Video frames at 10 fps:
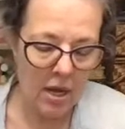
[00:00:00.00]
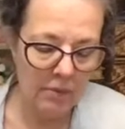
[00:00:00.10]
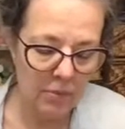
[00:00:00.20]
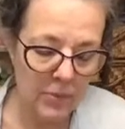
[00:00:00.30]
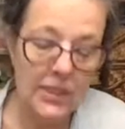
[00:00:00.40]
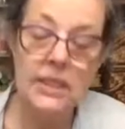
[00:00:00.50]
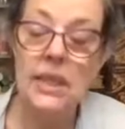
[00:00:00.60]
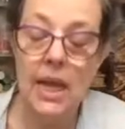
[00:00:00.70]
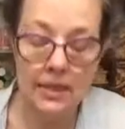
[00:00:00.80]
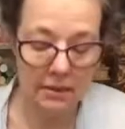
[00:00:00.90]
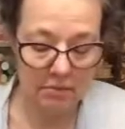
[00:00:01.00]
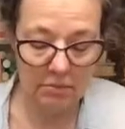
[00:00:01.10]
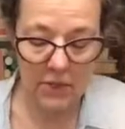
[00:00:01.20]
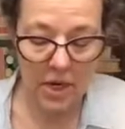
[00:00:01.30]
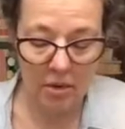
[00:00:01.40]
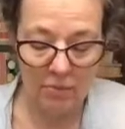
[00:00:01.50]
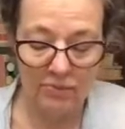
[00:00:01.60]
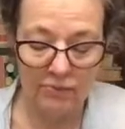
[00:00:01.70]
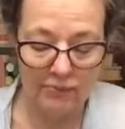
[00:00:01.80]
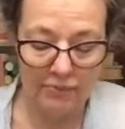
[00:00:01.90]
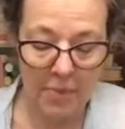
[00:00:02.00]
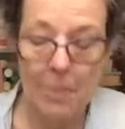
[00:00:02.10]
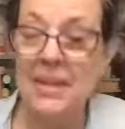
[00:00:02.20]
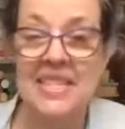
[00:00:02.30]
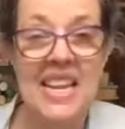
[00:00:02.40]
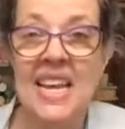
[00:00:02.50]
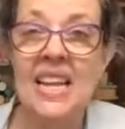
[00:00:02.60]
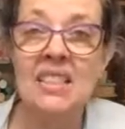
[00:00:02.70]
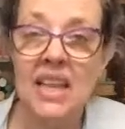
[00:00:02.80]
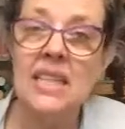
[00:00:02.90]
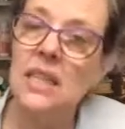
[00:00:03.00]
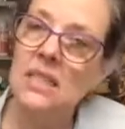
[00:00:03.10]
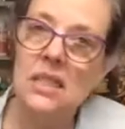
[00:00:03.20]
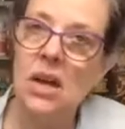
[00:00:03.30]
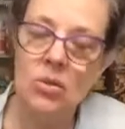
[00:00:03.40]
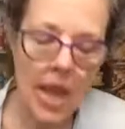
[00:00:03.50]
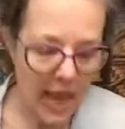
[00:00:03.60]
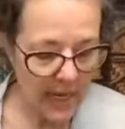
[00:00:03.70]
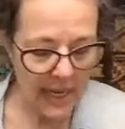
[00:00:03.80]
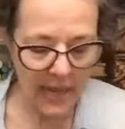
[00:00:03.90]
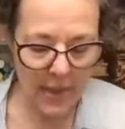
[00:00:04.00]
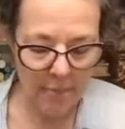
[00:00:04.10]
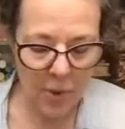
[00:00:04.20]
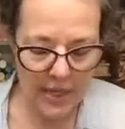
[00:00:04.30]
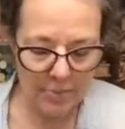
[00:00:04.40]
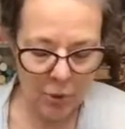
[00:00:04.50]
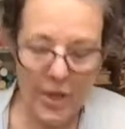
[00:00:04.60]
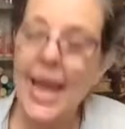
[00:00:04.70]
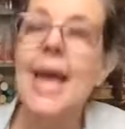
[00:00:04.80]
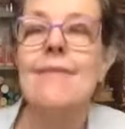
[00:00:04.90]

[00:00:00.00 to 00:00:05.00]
of, in this case, you know, maybe 10 things I sold, yeah, that weighs pretty